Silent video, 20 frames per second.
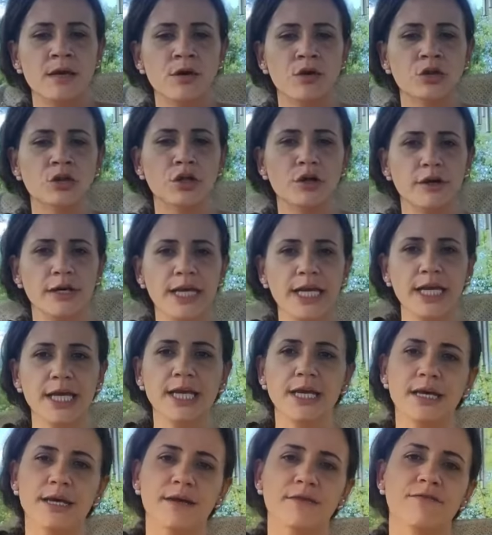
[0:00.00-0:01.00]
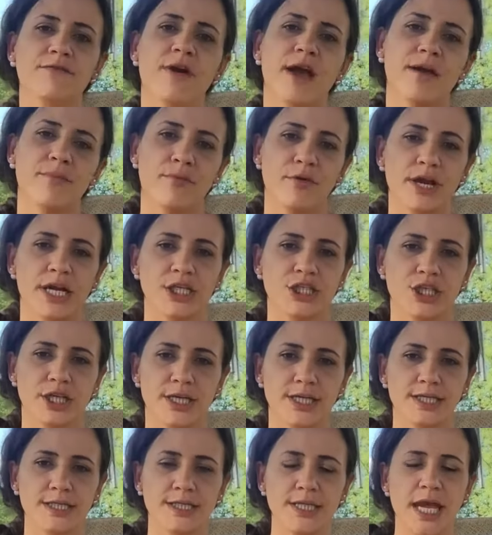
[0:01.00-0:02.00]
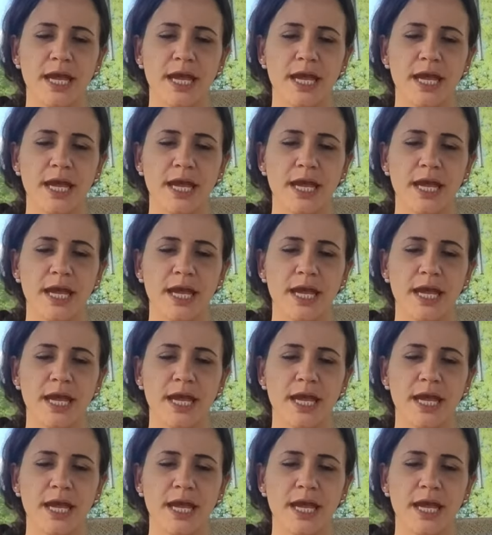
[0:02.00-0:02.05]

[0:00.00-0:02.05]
learning vibrations